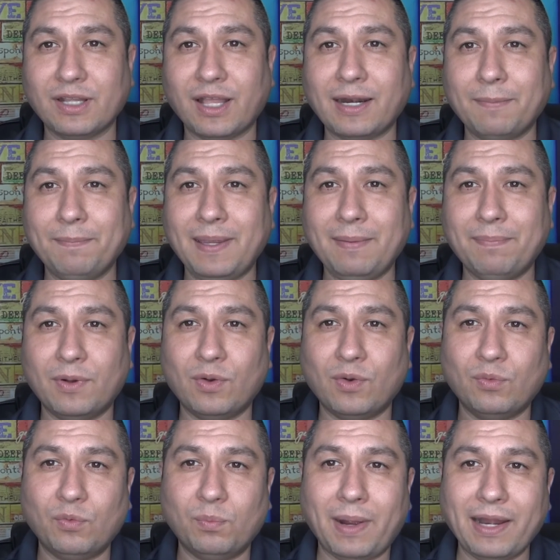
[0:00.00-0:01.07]
A lot of
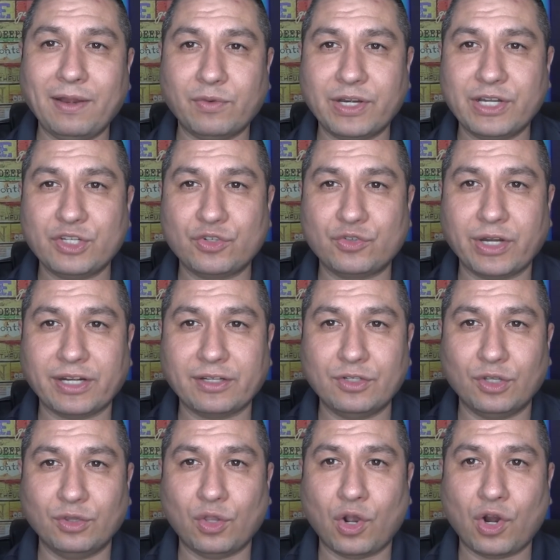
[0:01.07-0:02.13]
people might restrict
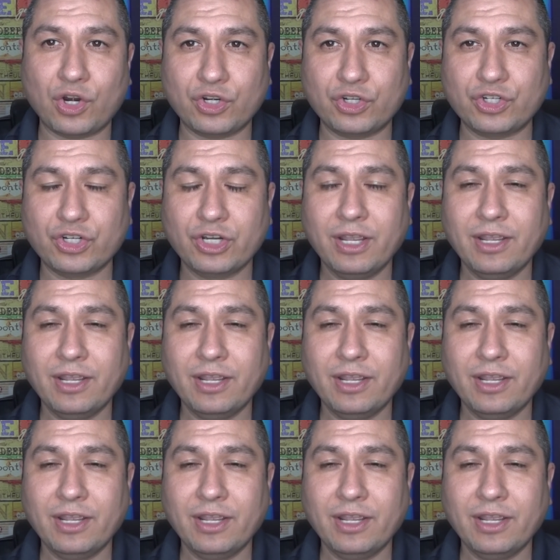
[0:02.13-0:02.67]
to large